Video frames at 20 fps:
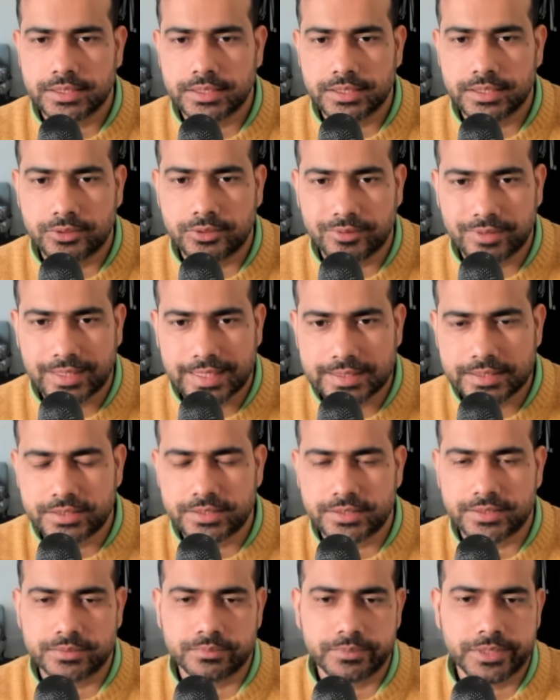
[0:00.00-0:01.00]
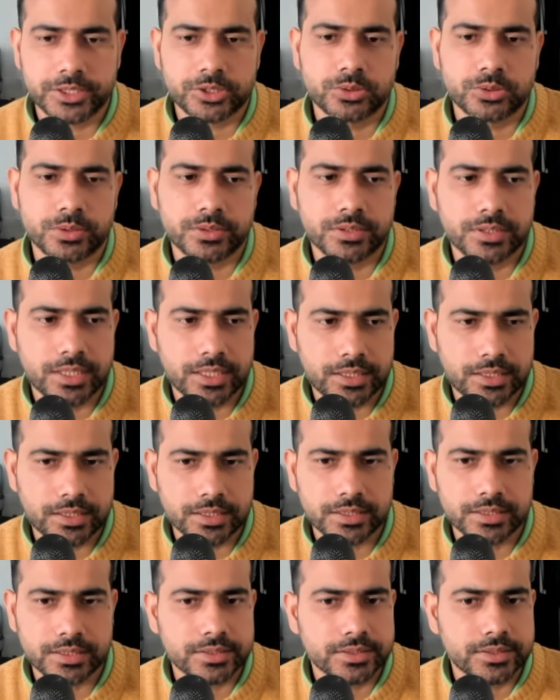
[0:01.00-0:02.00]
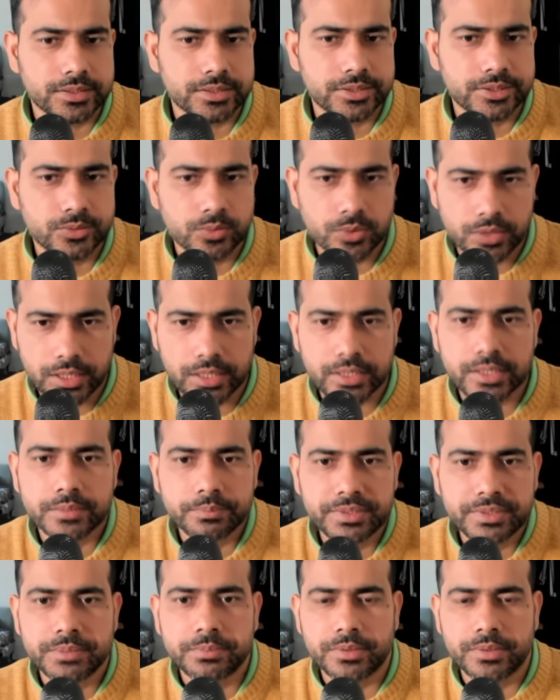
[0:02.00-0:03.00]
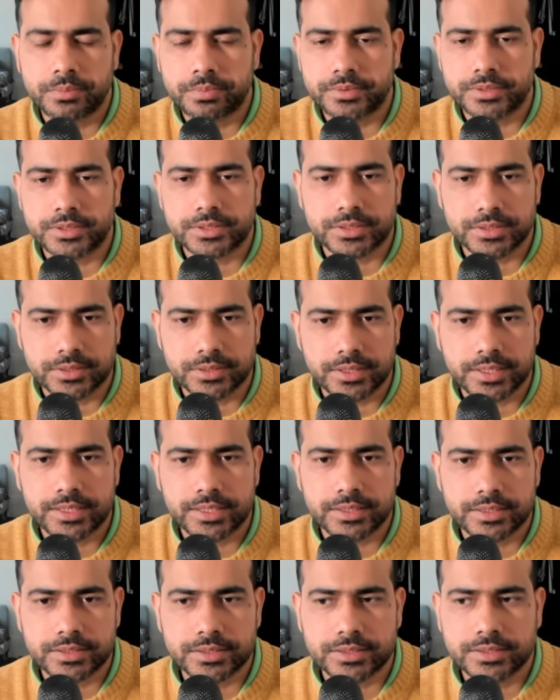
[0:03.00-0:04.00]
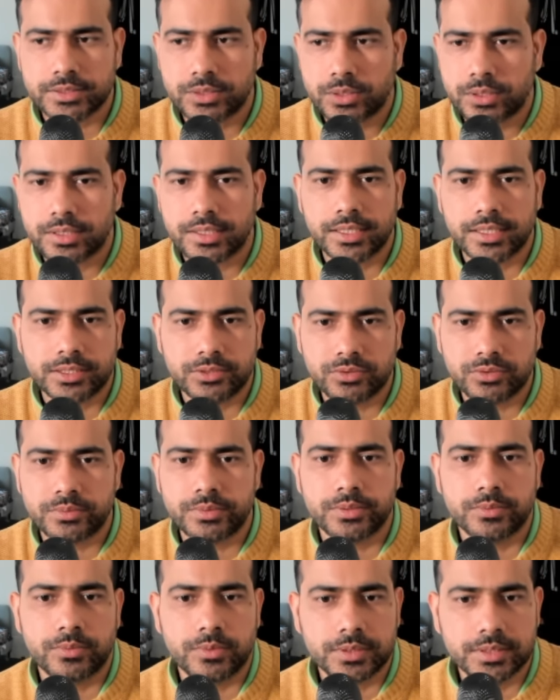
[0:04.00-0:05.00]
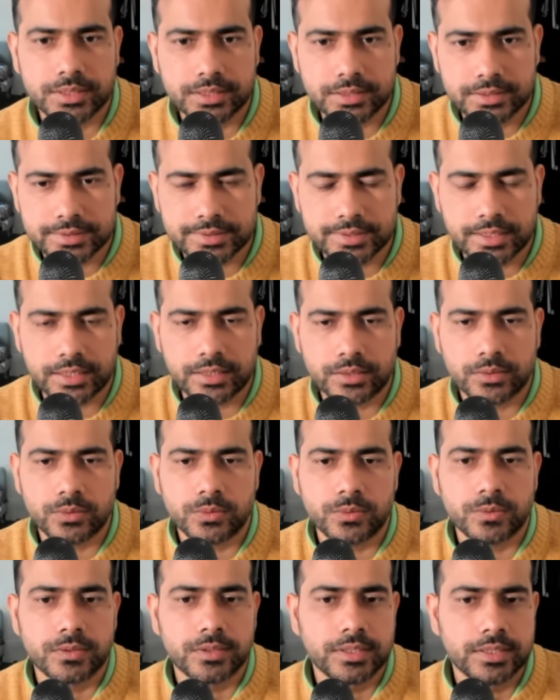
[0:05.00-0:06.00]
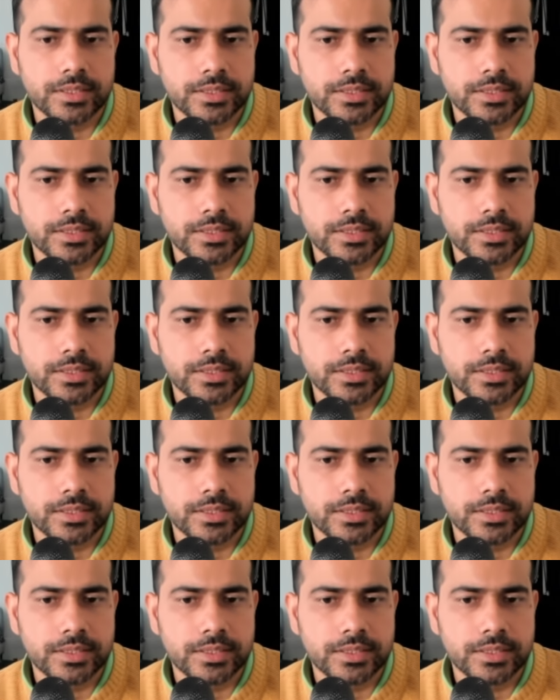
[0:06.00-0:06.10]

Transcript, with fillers: in writing make sure that you are a people person right it's not like you will be working in silo